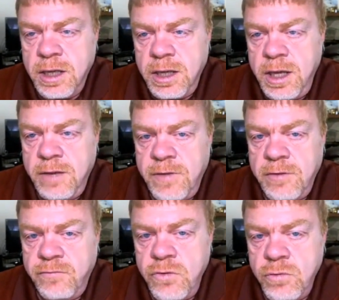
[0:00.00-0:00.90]

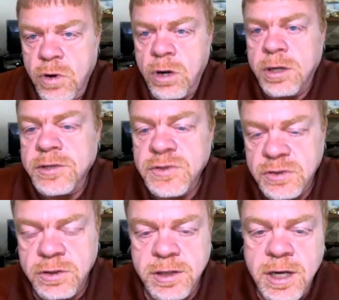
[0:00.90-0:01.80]
if you are
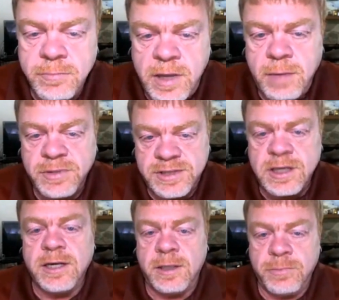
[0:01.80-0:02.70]
concerned, and I'm a
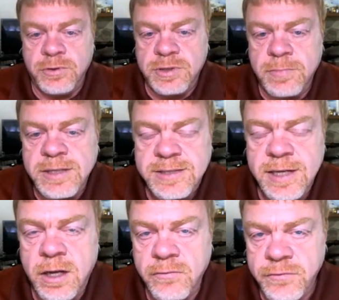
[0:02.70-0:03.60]
stocky person
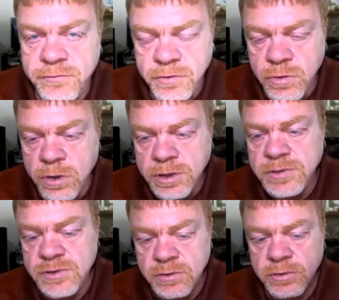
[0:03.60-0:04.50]
myself, if you are
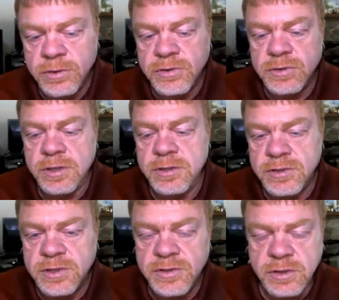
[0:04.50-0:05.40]
concerned
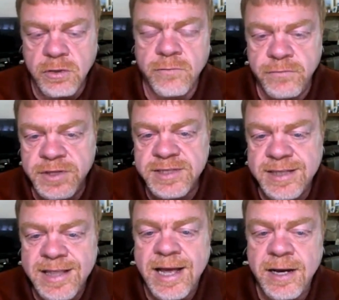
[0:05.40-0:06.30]
is to go visit
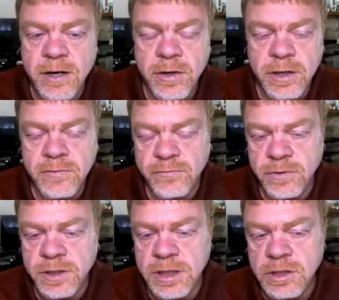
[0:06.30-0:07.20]
that area in front
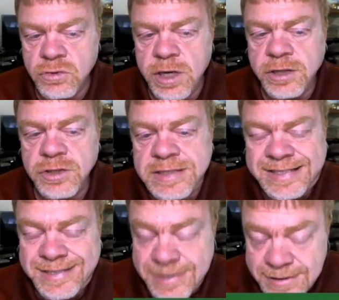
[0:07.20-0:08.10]
of the attraction,
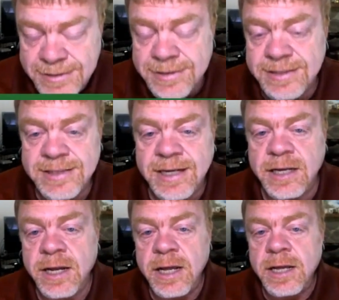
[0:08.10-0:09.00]
sit in the seat,
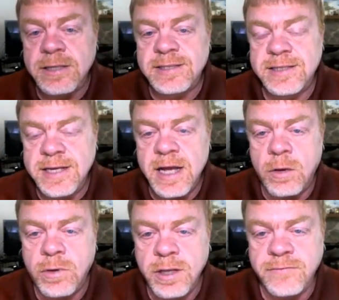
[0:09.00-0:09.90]
see how
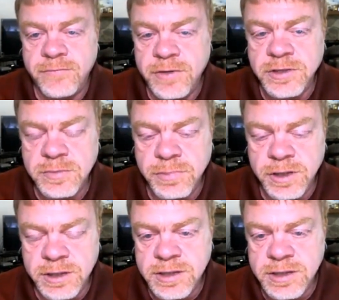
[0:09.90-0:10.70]
well it fits. But